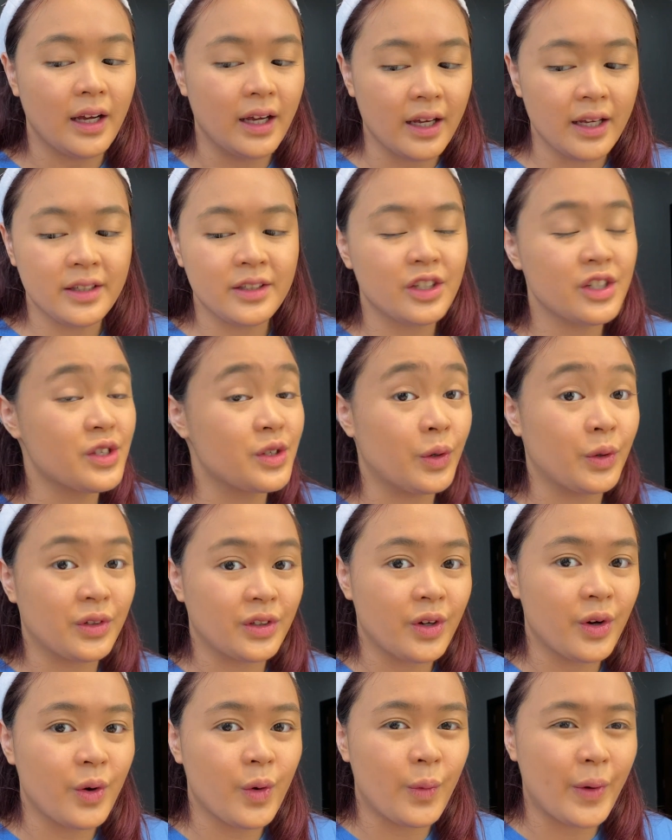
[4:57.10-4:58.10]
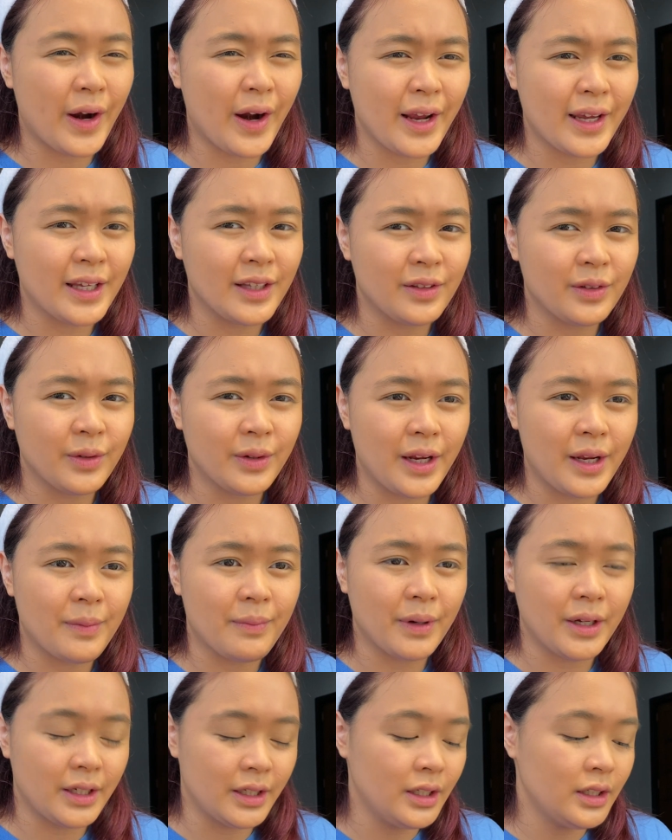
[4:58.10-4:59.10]
I just don't know where I can donate
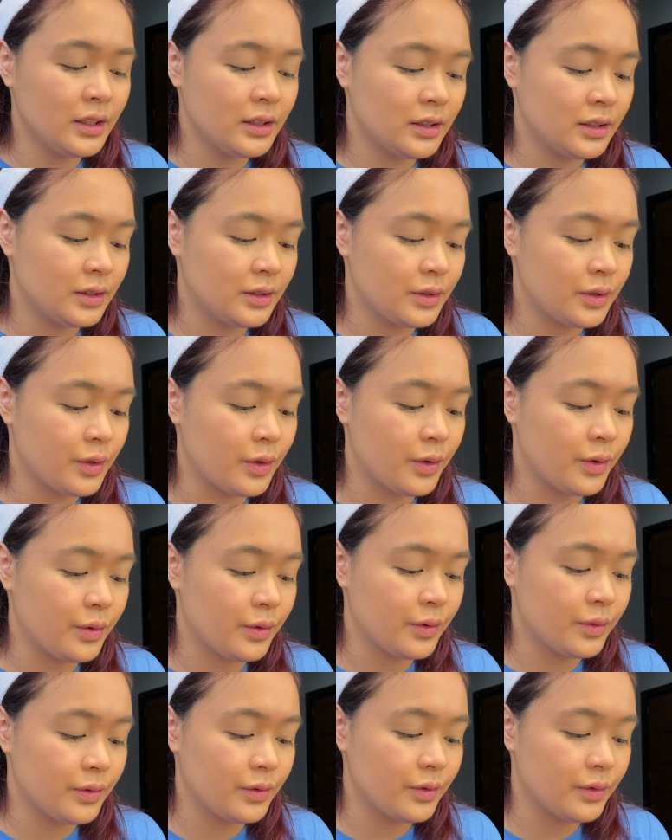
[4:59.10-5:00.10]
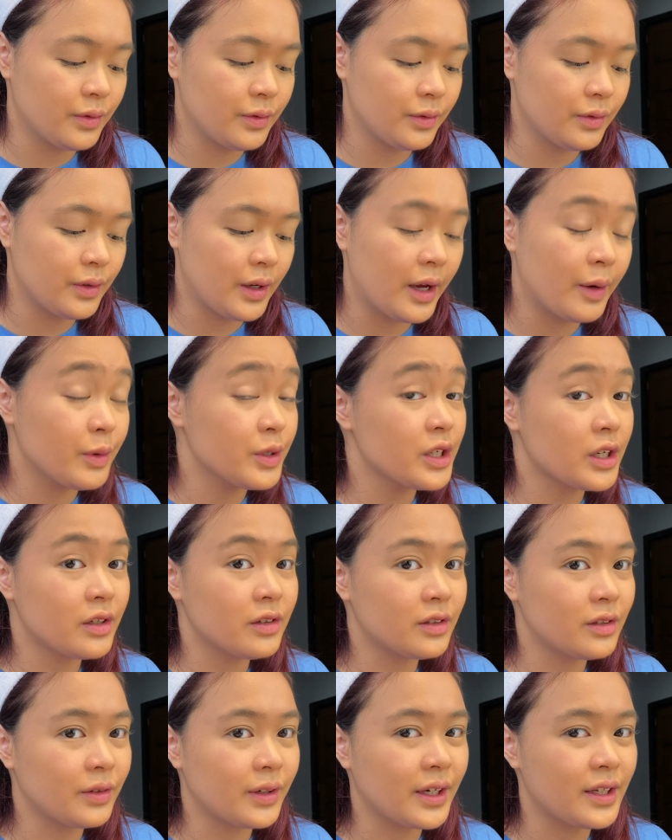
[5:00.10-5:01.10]
money, so I wish I
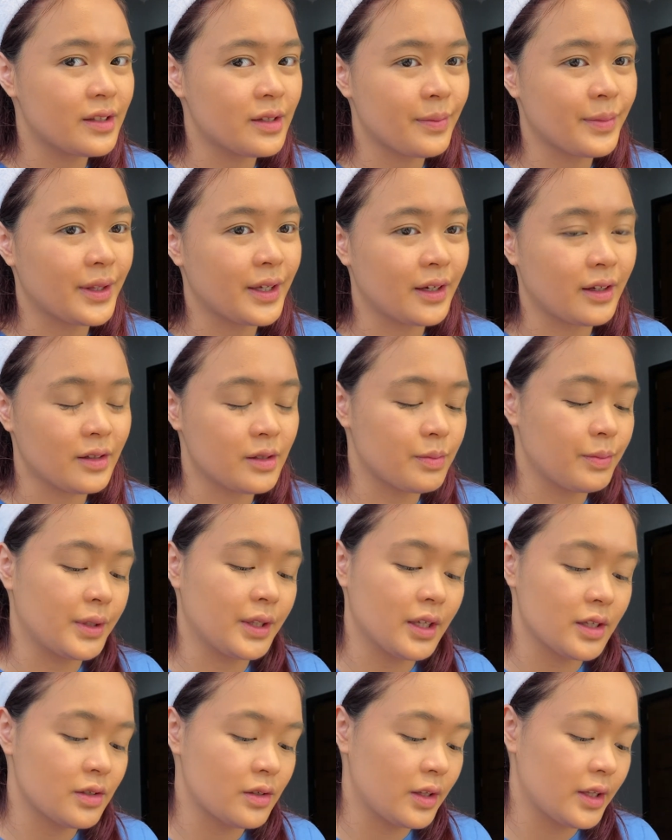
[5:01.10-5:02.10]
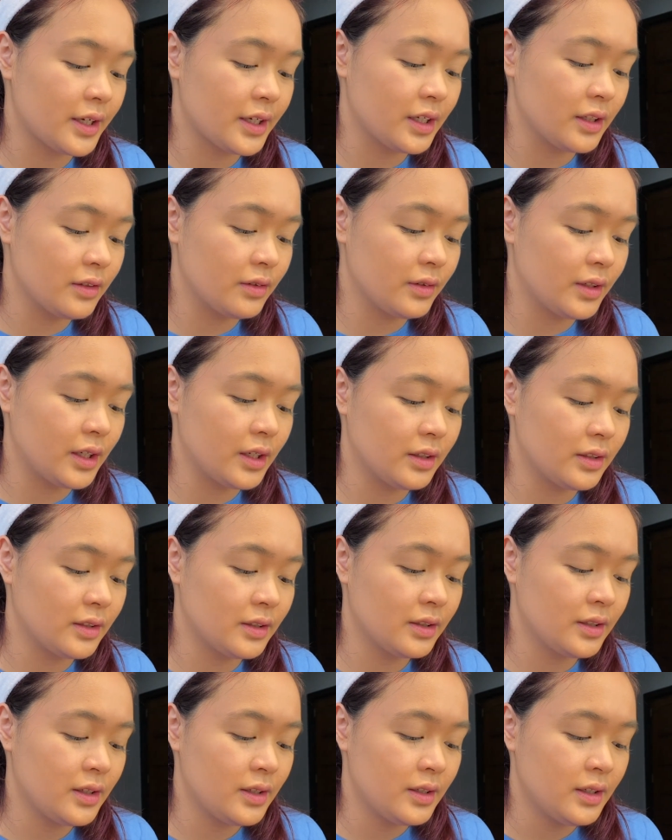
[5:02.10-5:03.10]
could donate something else, but that's all I can donate.
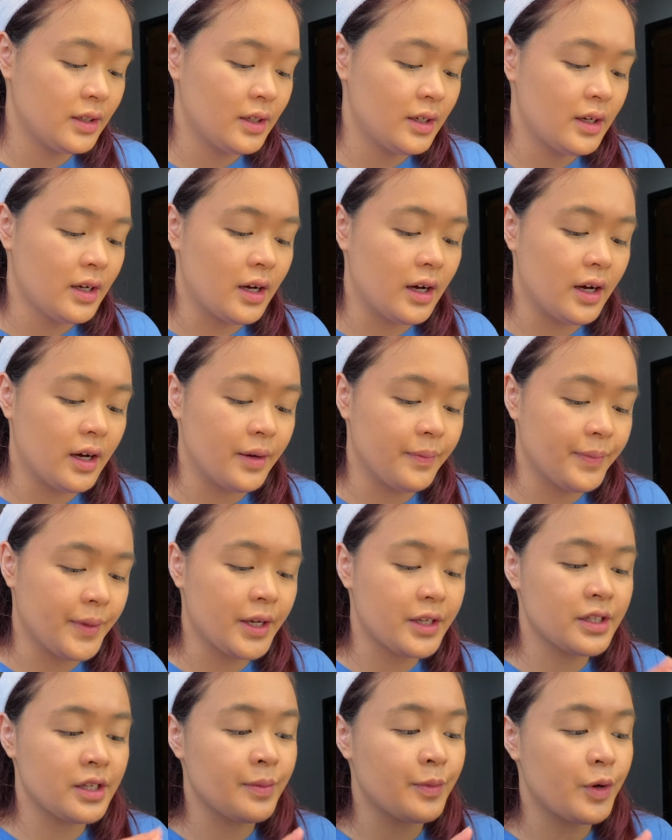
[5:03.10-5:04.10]
Next, I'm